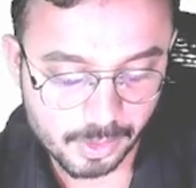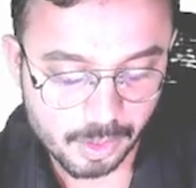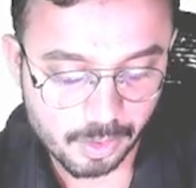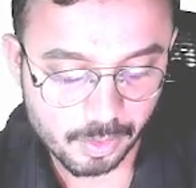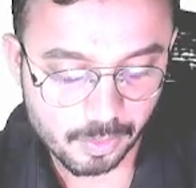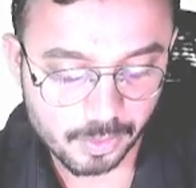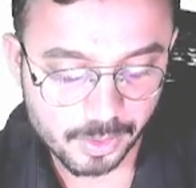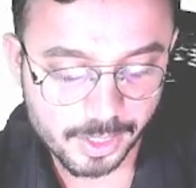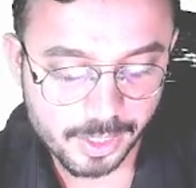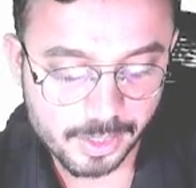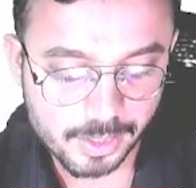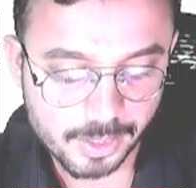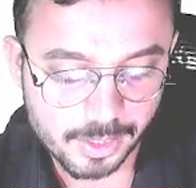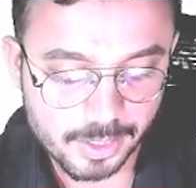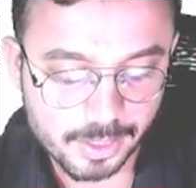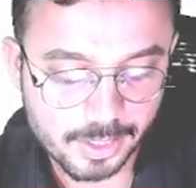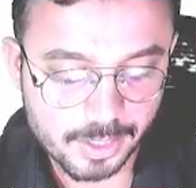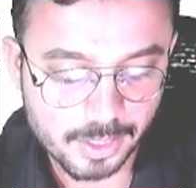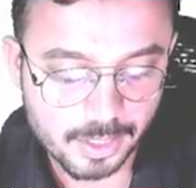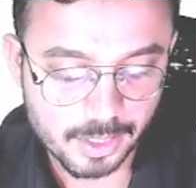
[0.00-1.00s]
Okay.
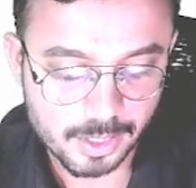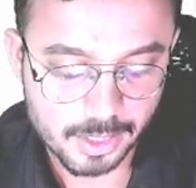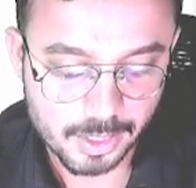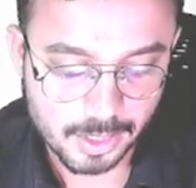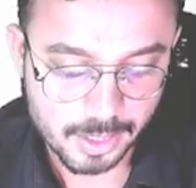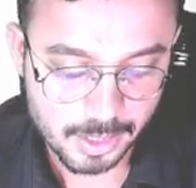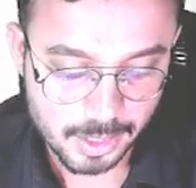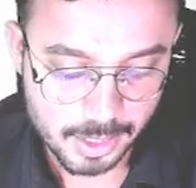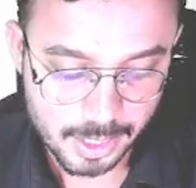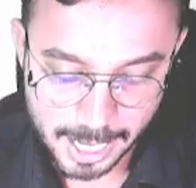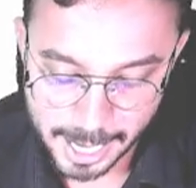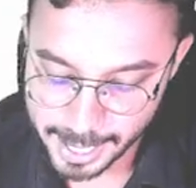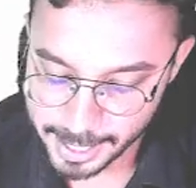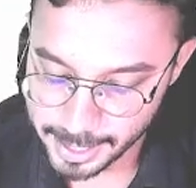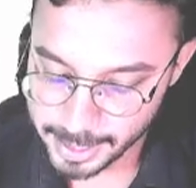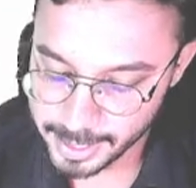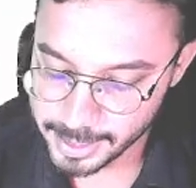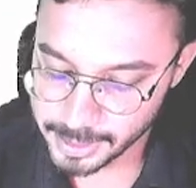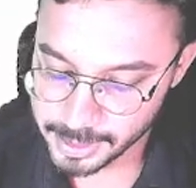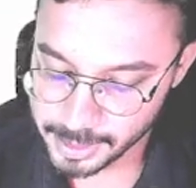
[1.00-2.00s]

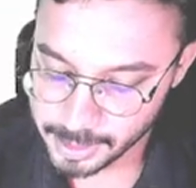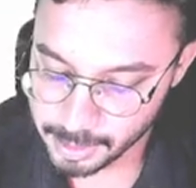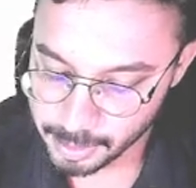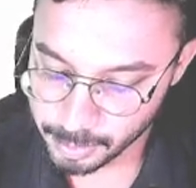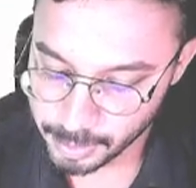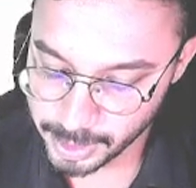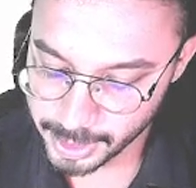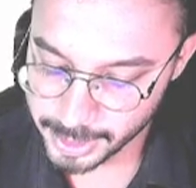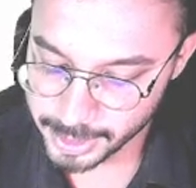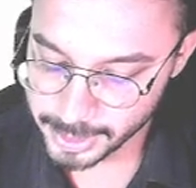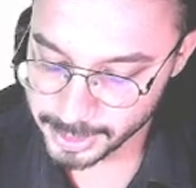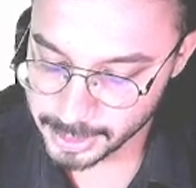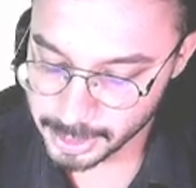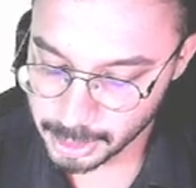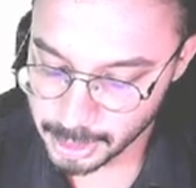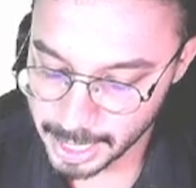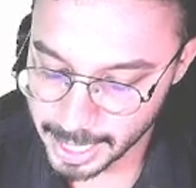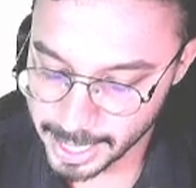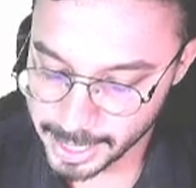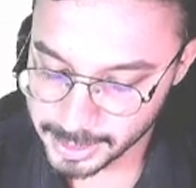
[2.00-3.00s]
And next, look at this
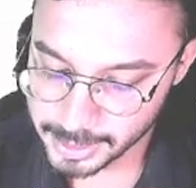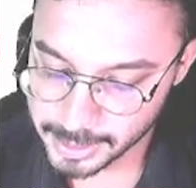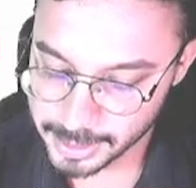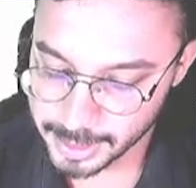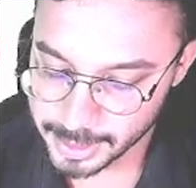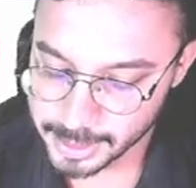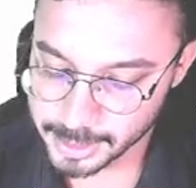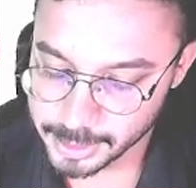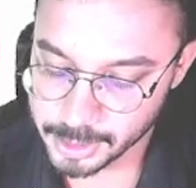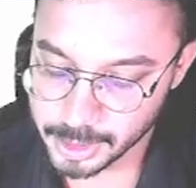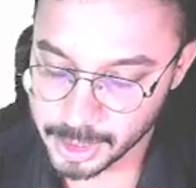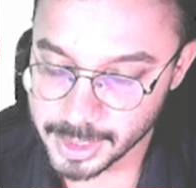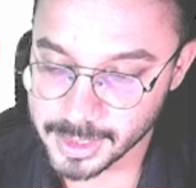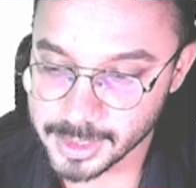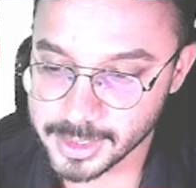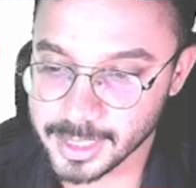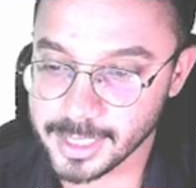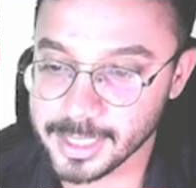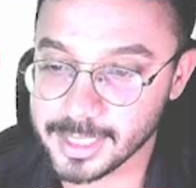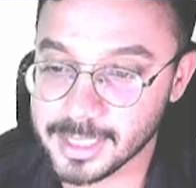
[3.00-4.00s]
last, that is
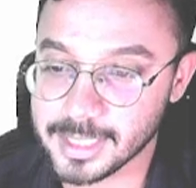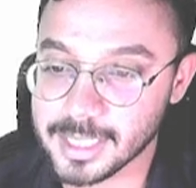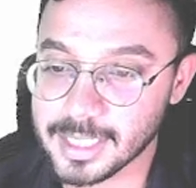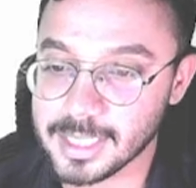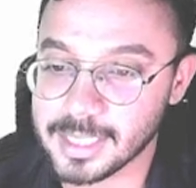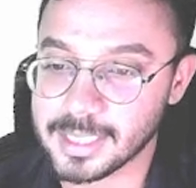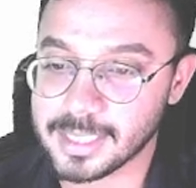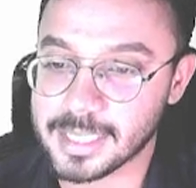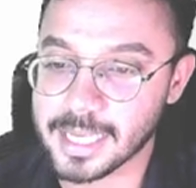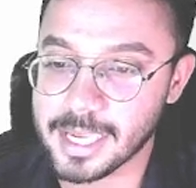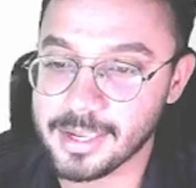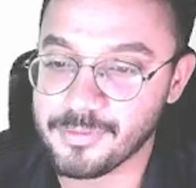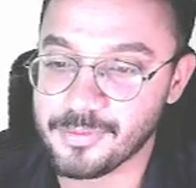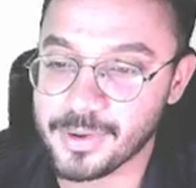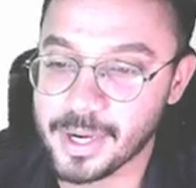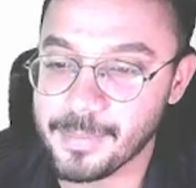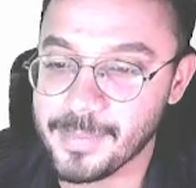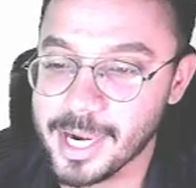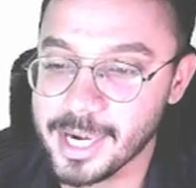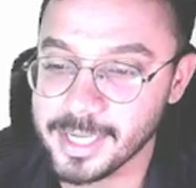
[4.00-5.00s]
congenital
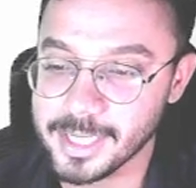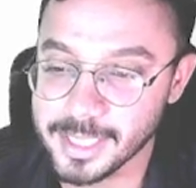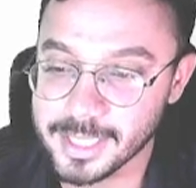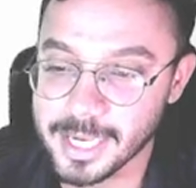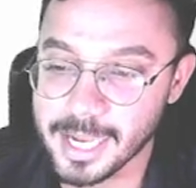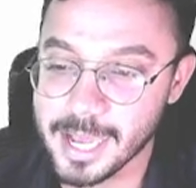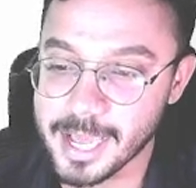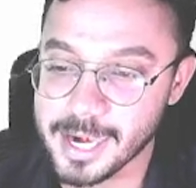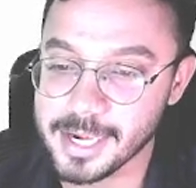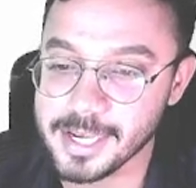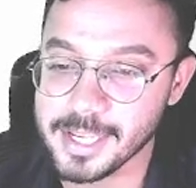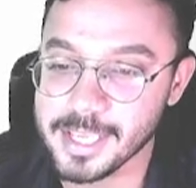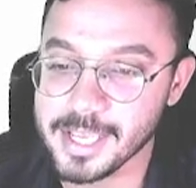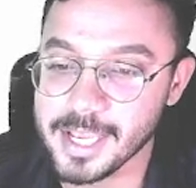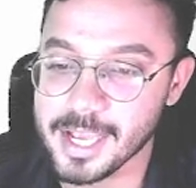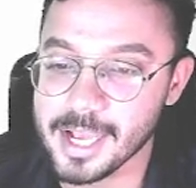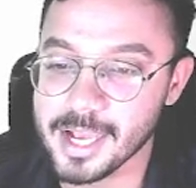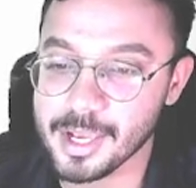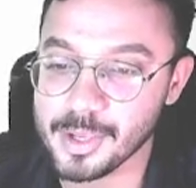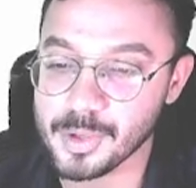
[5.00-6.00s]
diaphragmatic
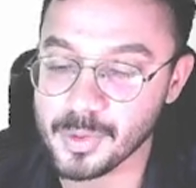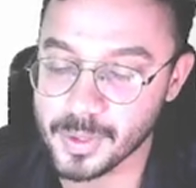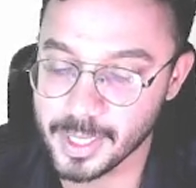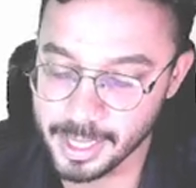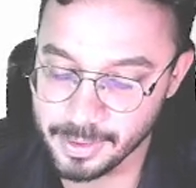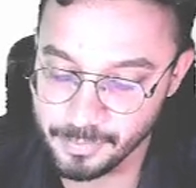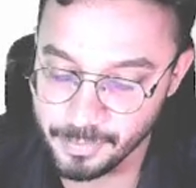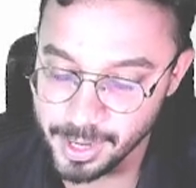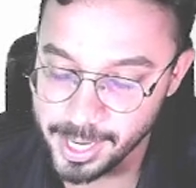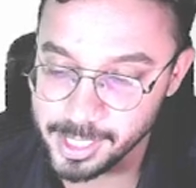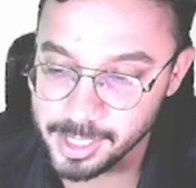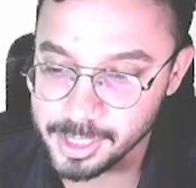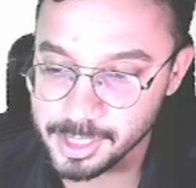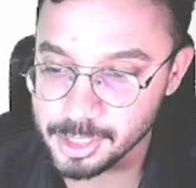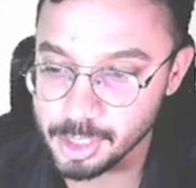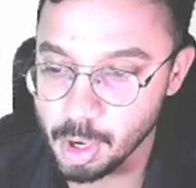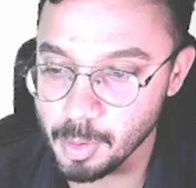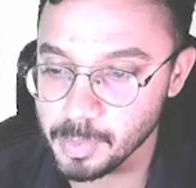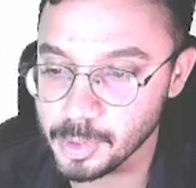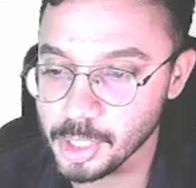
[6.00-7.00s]
hernia. You can find
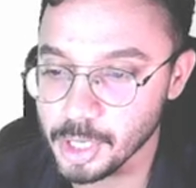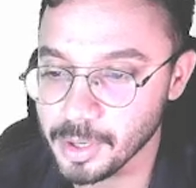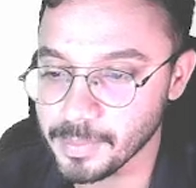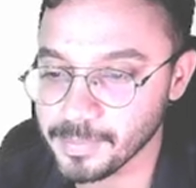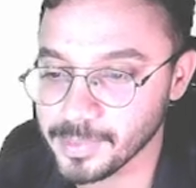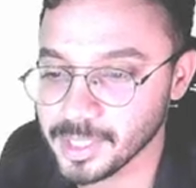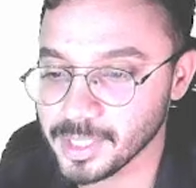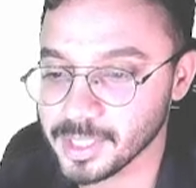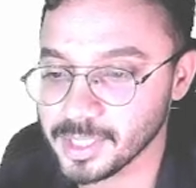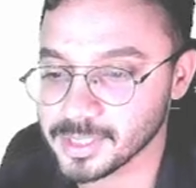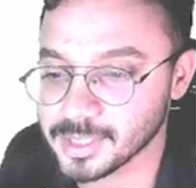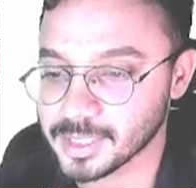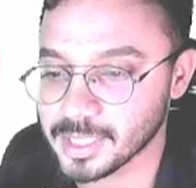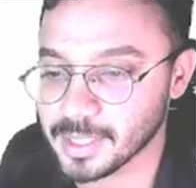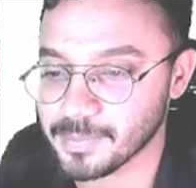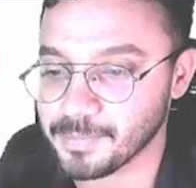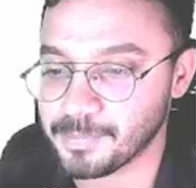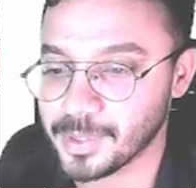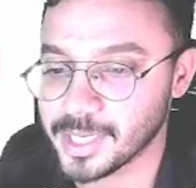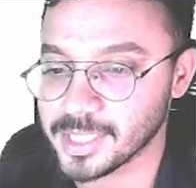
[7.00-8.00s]
this abdomen is
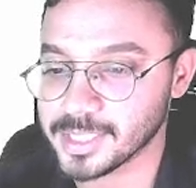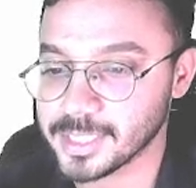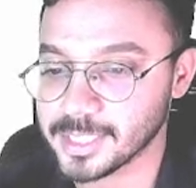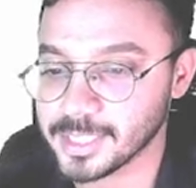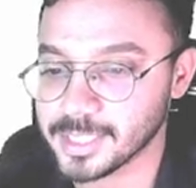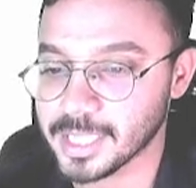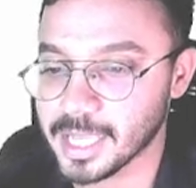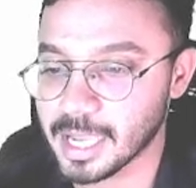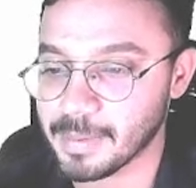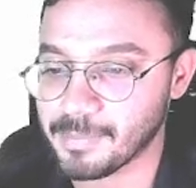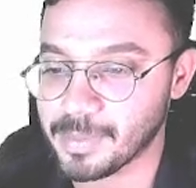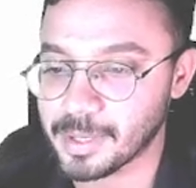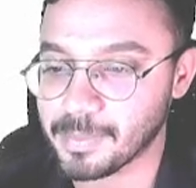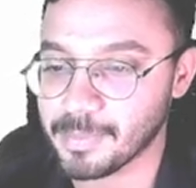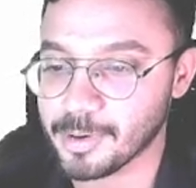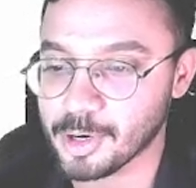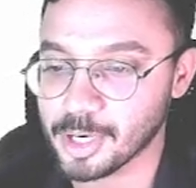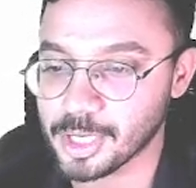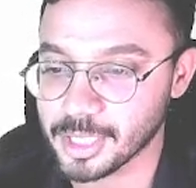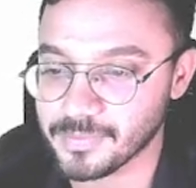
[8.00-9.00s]
present in the upper
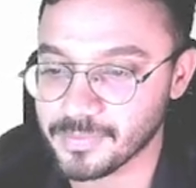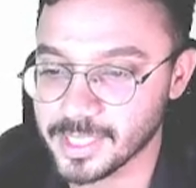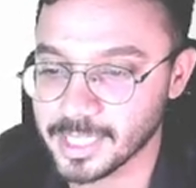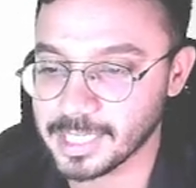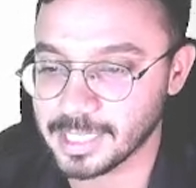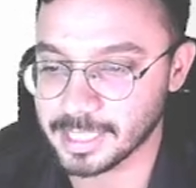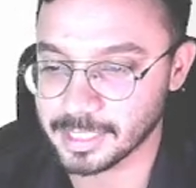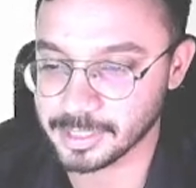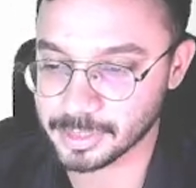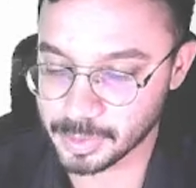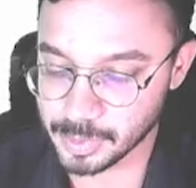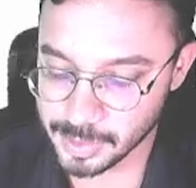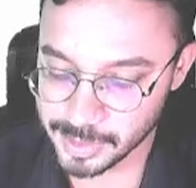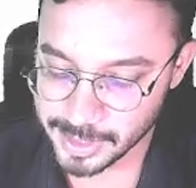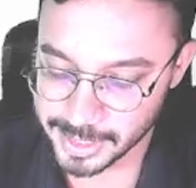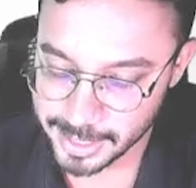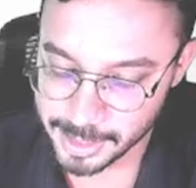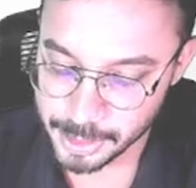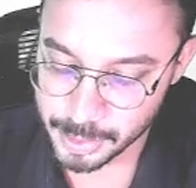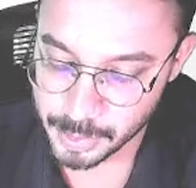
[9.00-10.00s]
part of the lungs. No,
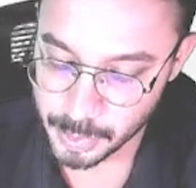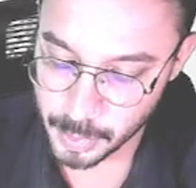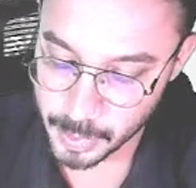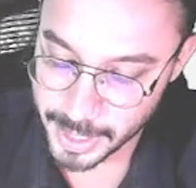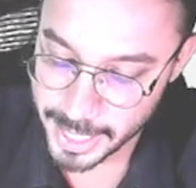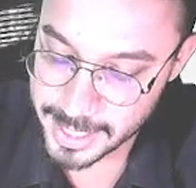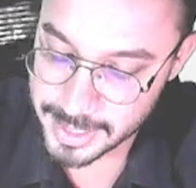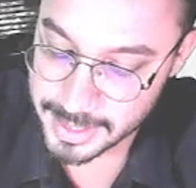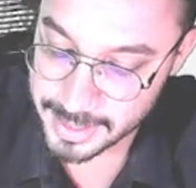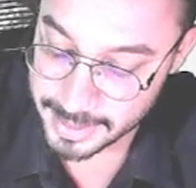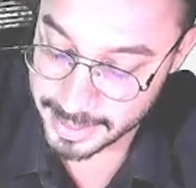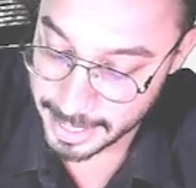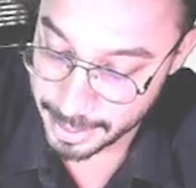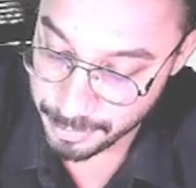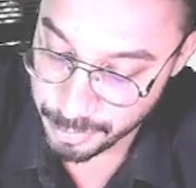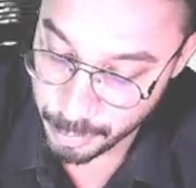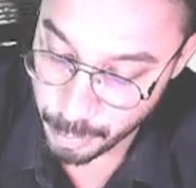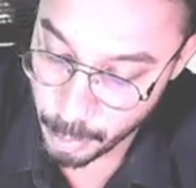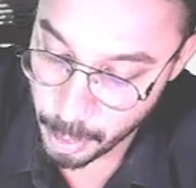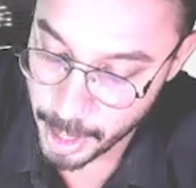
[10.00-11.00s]
that is known as
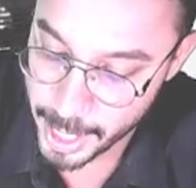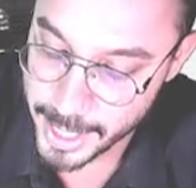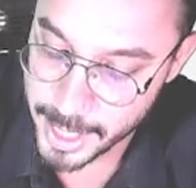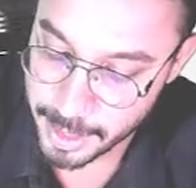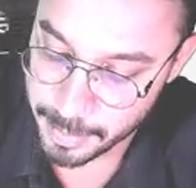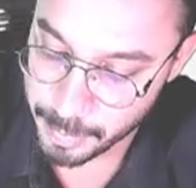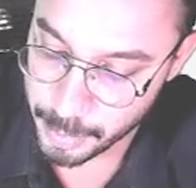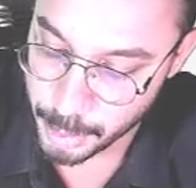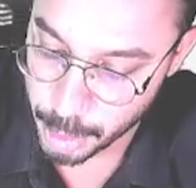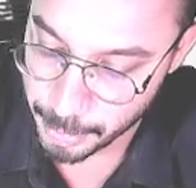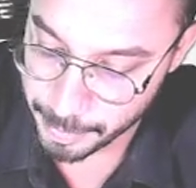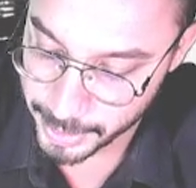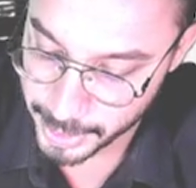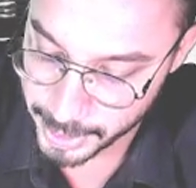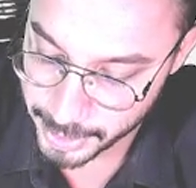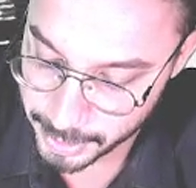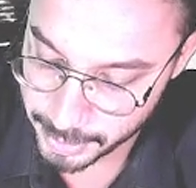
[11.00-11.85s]
scaphoid abdomen.